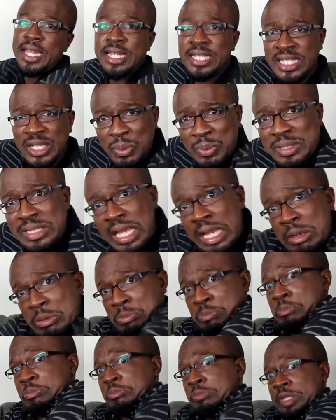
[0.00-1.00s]
then someone's like
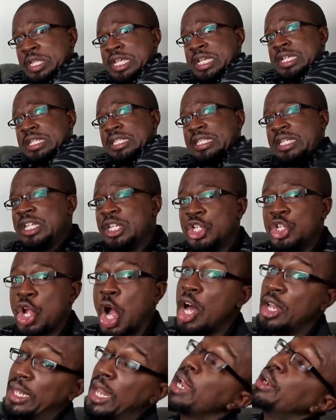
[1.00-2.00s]
this, and then
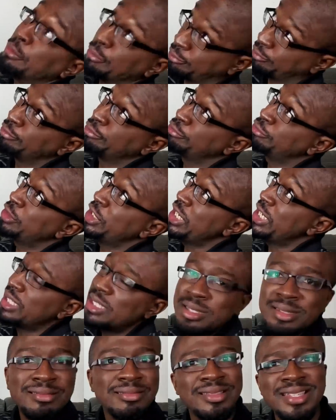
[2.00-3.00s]
y'all like this,
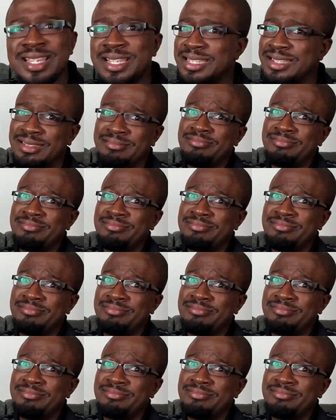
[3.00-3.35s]
this.